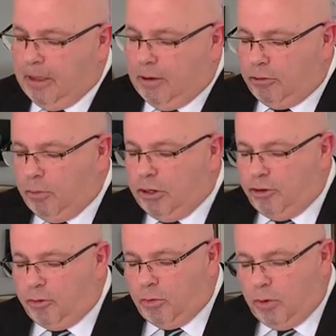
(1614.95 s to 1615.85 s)
Now, I just want
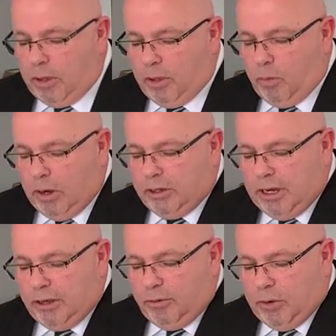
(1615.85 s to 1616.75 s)
to draw
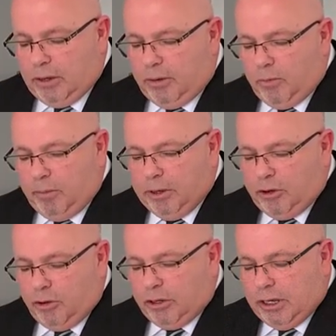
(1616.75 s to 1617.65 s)
one woman
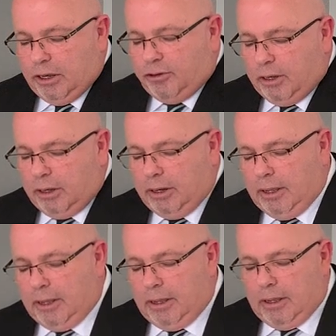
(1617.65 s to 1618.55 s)
to your attention,
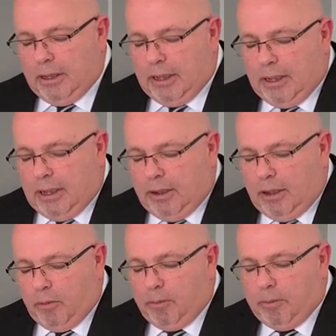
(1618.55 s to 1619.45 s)

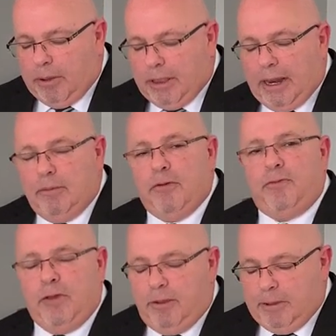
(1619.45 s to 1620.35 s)
a woman by the name of
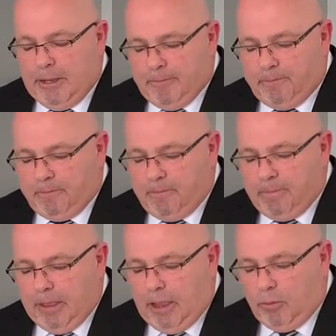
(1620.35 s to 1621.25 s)
Phoebe.
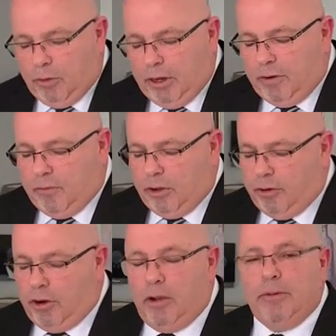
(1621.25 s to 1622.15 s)
And we read of her
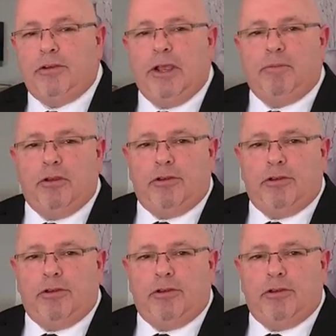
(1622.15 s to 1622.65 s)
in Romans chapter